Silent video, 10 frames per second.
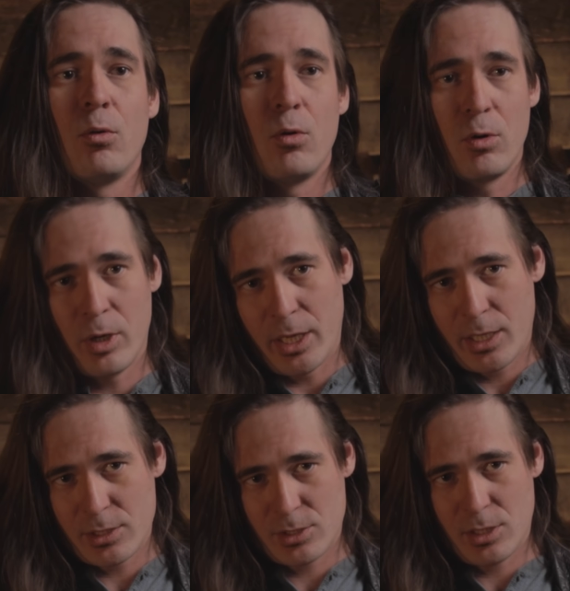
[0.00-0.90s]
or
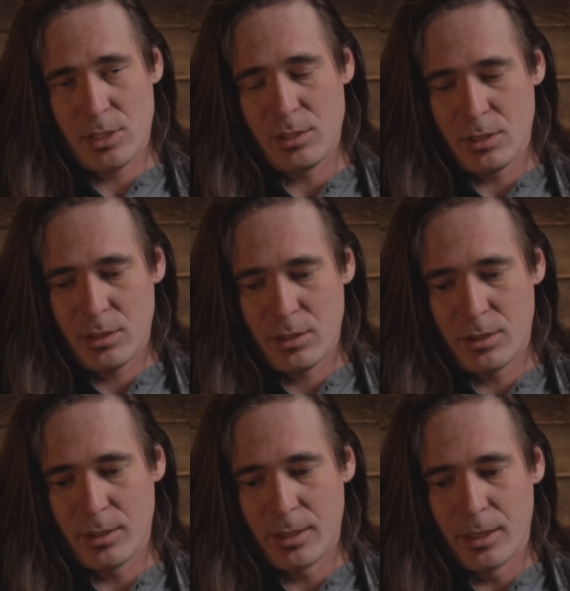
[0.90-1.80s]
as
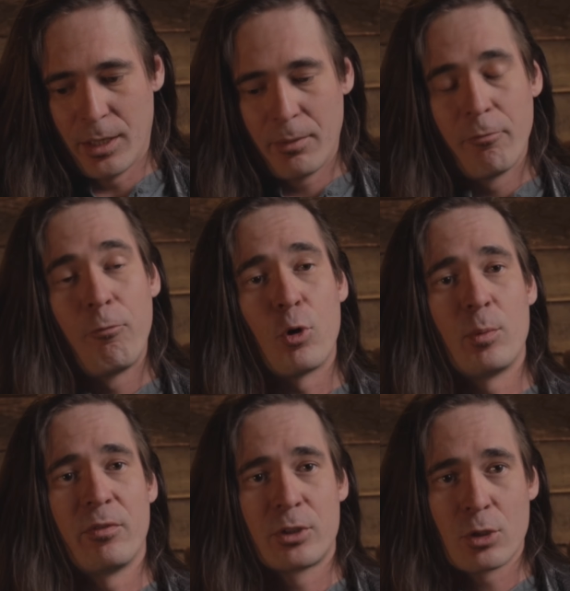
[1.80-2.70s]
a
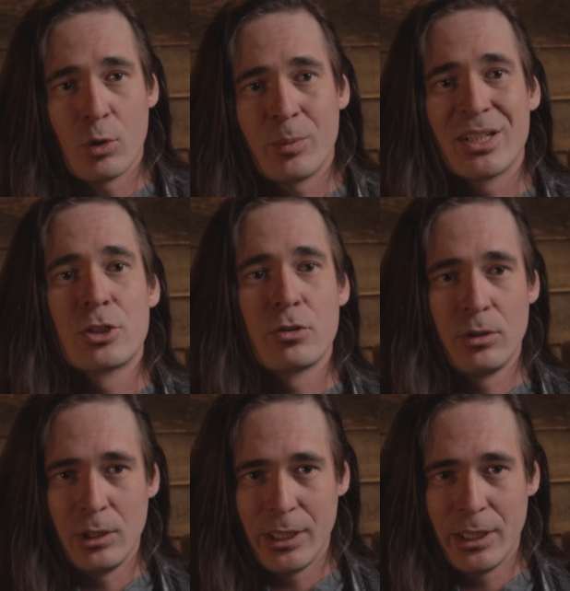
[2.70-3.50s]
form of atonement to